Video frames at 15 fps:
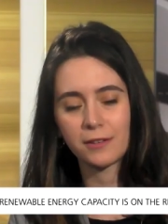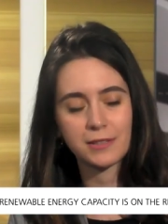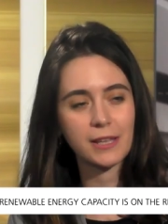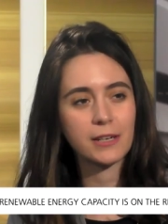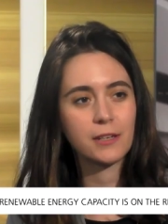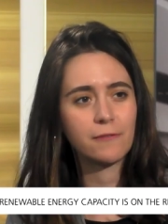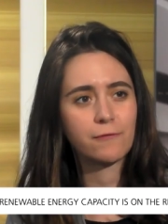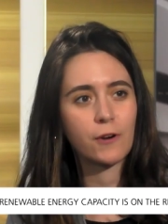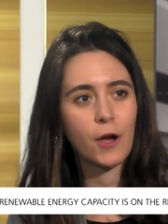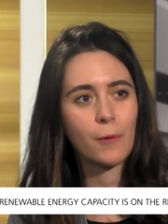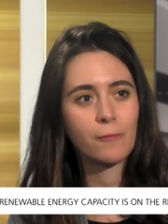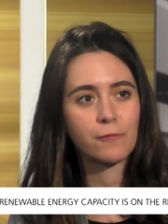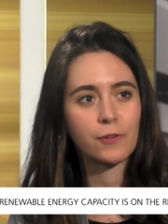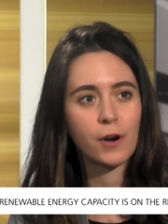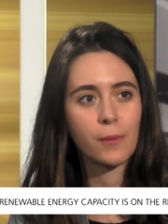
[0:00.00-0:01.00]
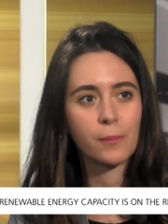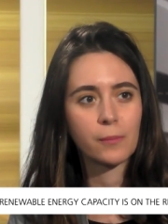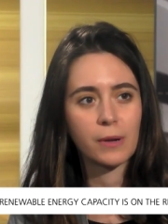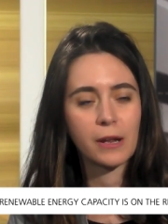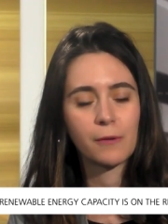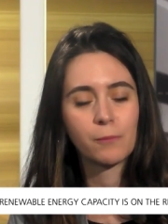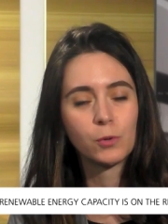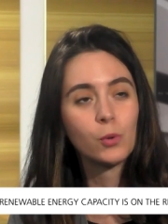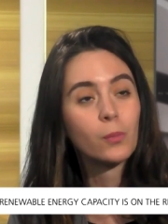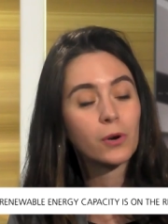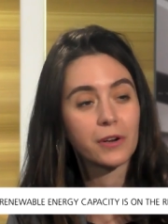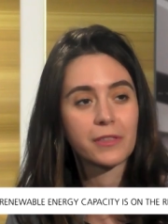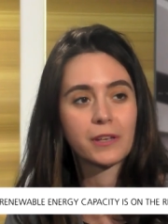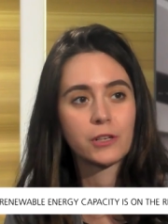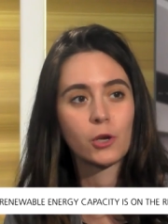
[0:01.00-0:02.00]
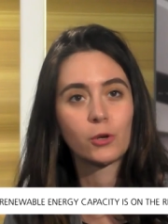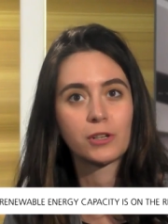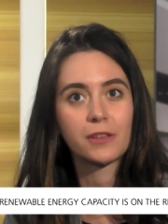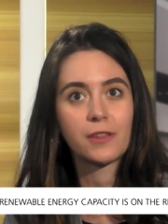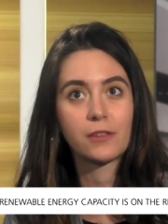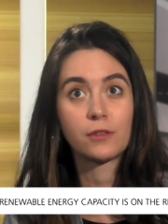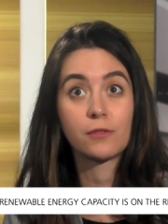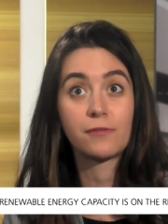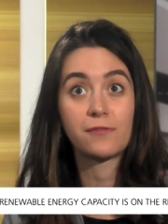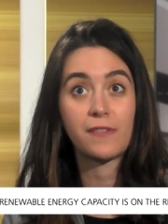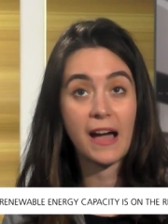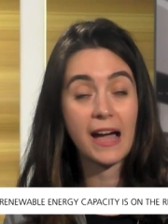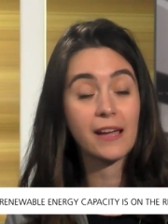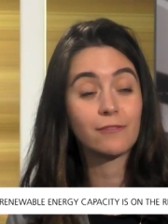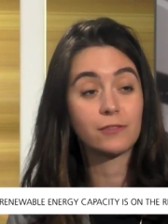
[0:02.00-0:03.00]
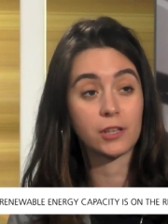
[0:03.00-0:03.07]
study from from kind of Bloomberg that noted that the five